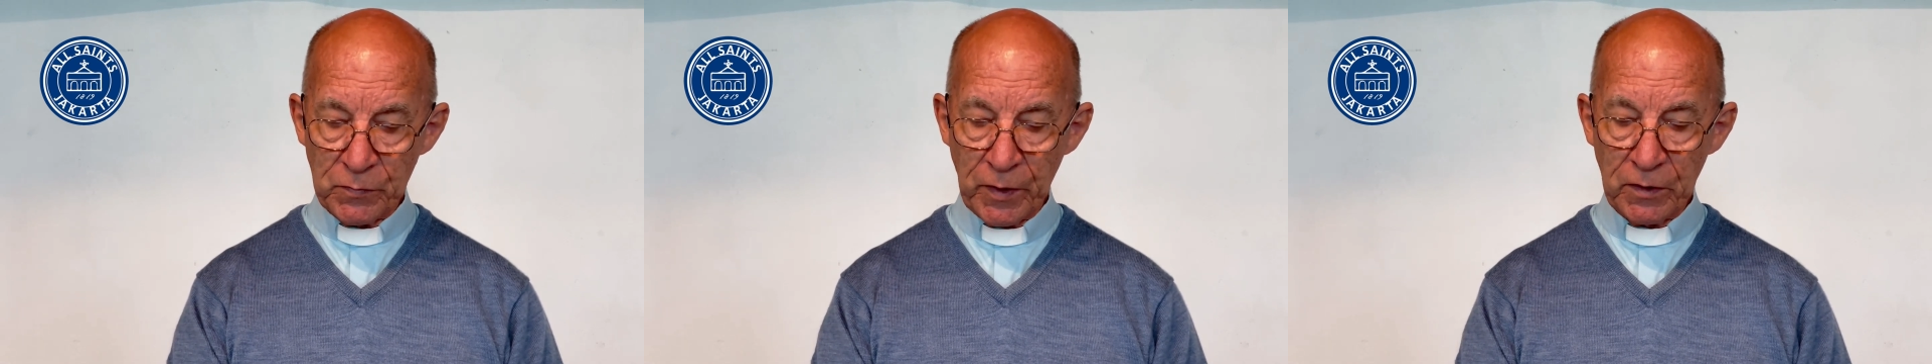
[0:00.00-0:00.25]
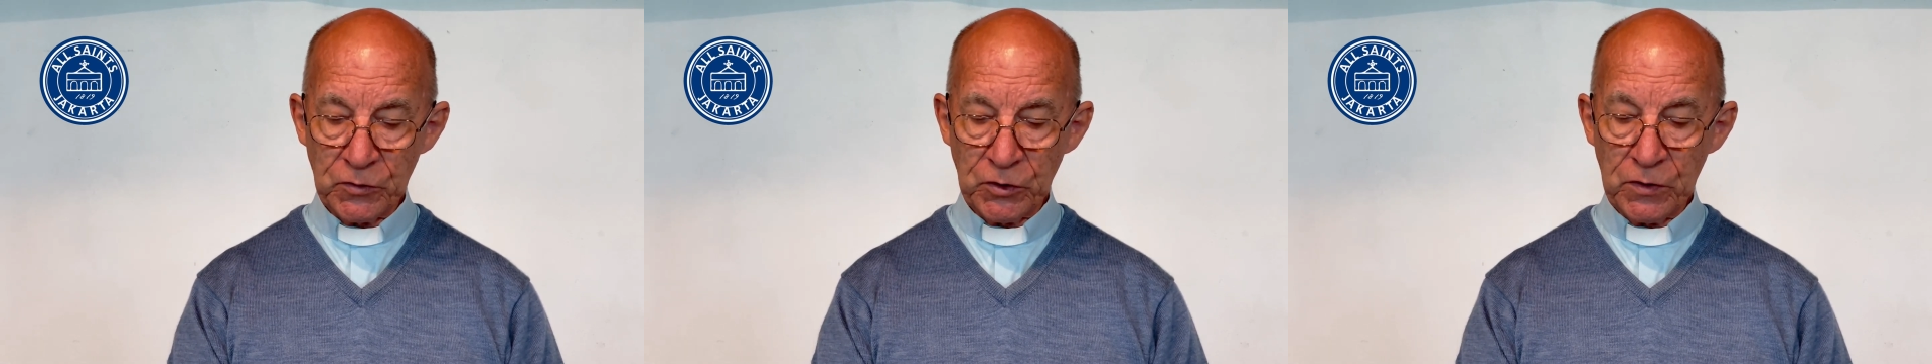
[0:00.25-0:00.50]

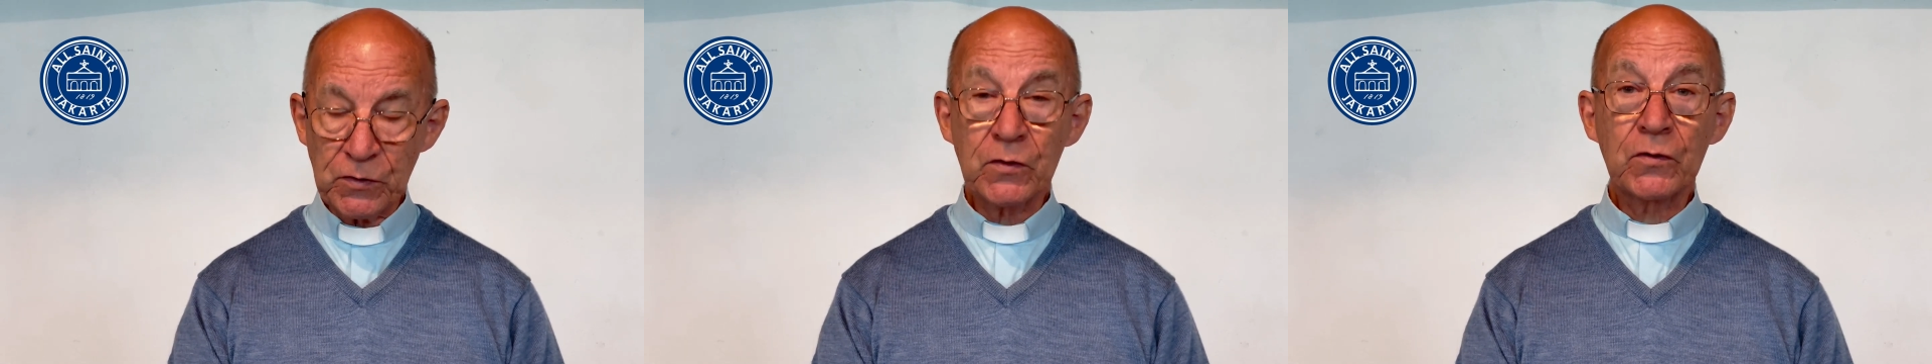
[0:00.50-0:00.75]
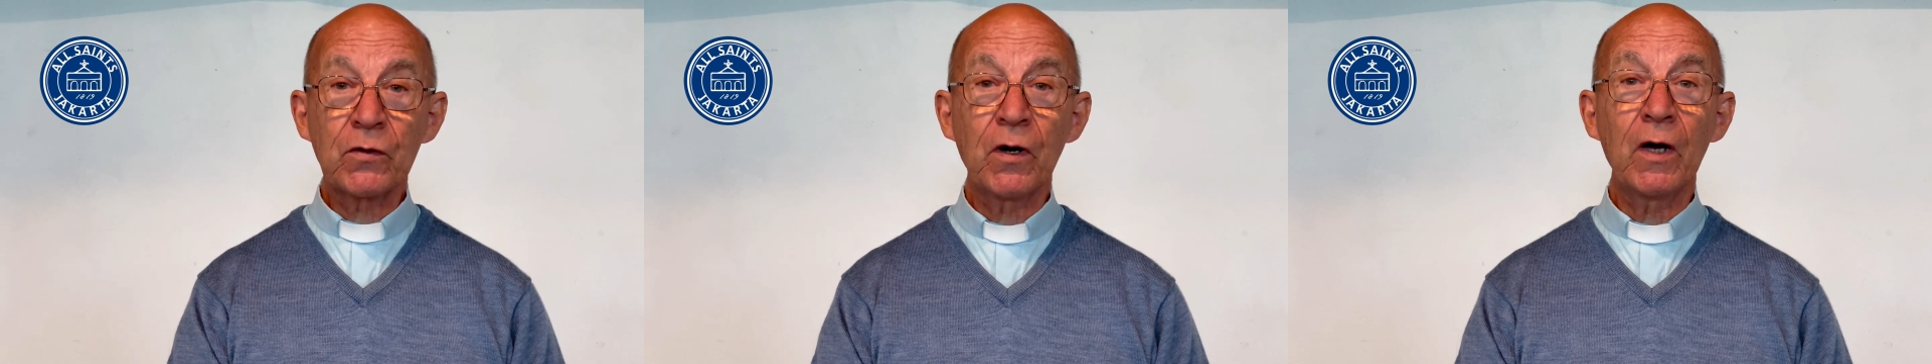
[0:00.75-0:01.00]
"but
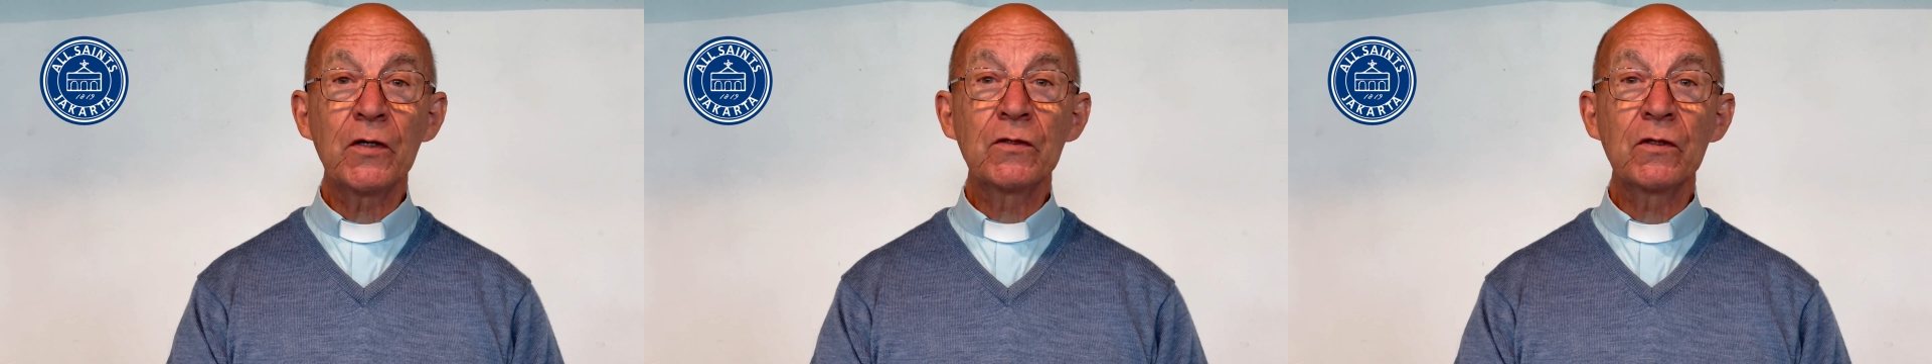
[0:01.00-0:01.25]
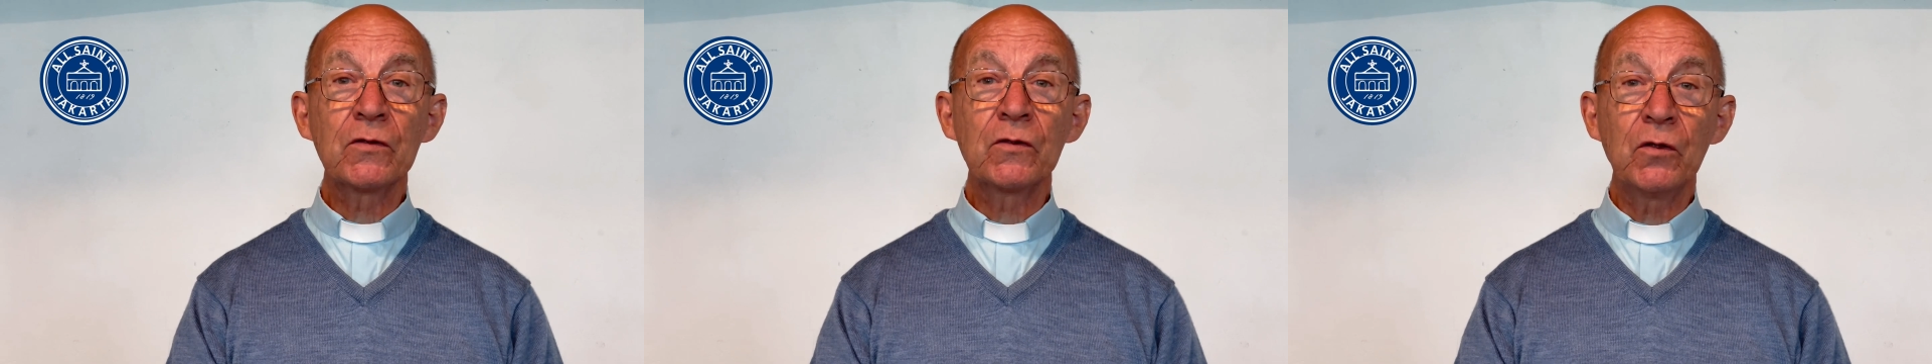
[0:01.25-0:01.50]
Jesus
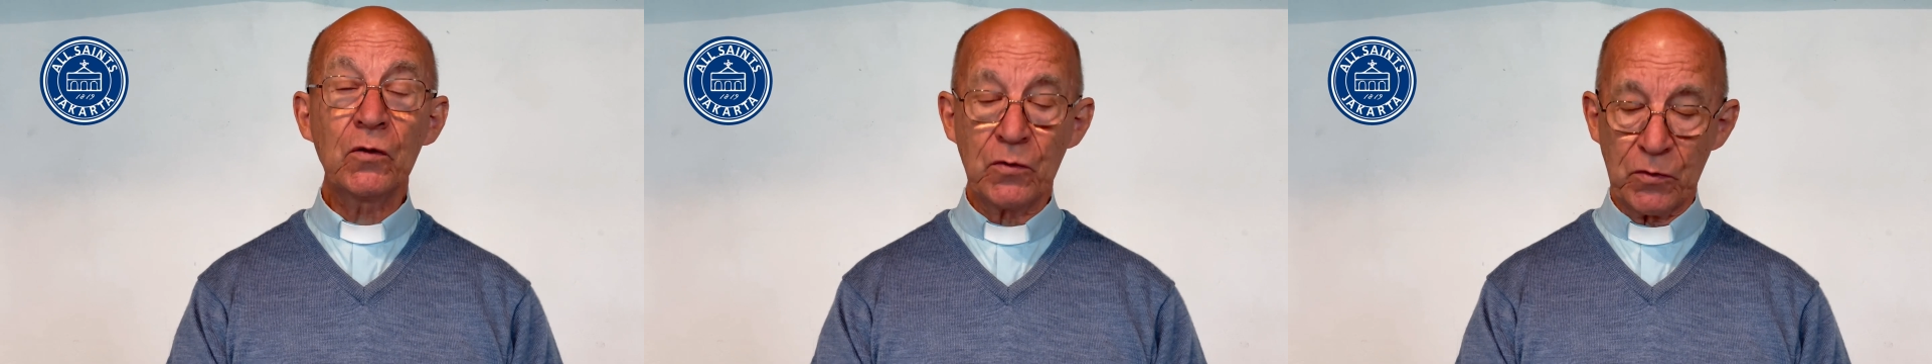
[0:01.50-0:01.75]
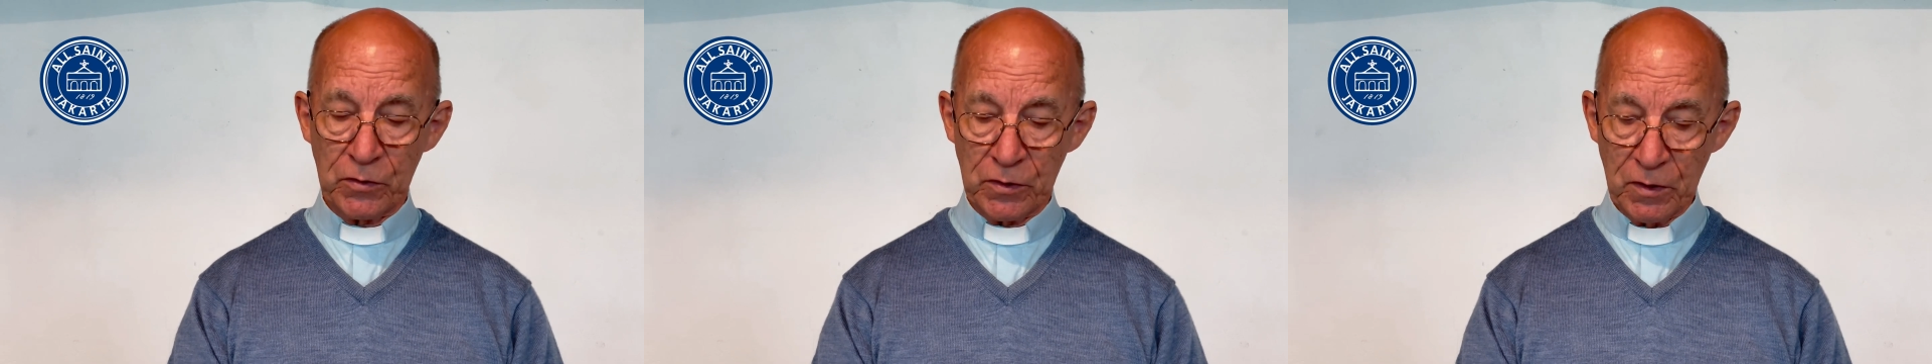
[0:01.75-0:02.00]
Christ as
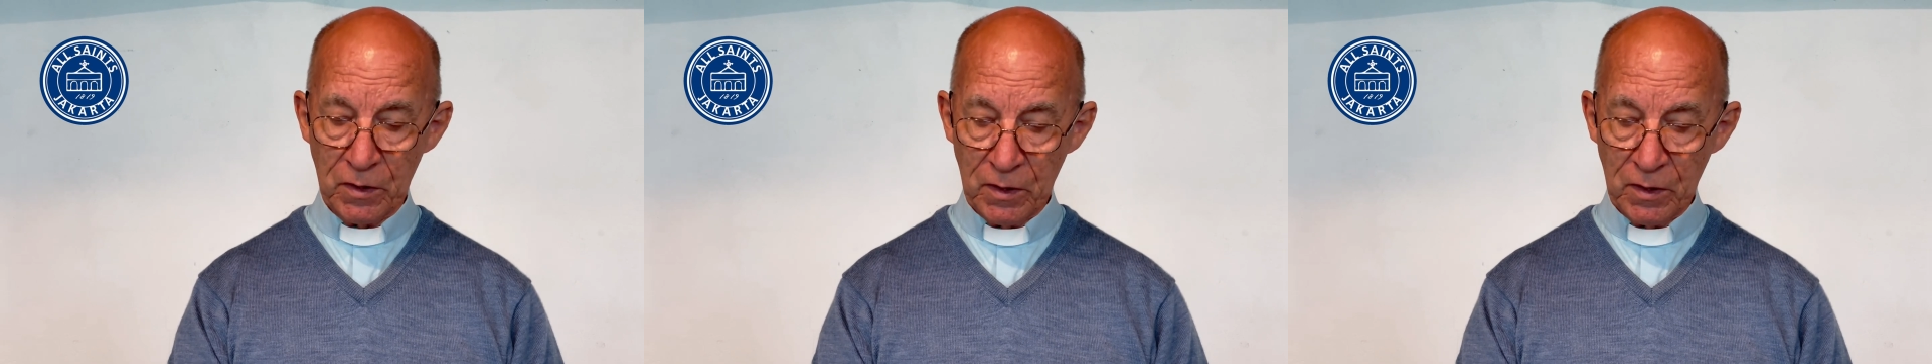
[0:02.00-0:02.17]
Lord,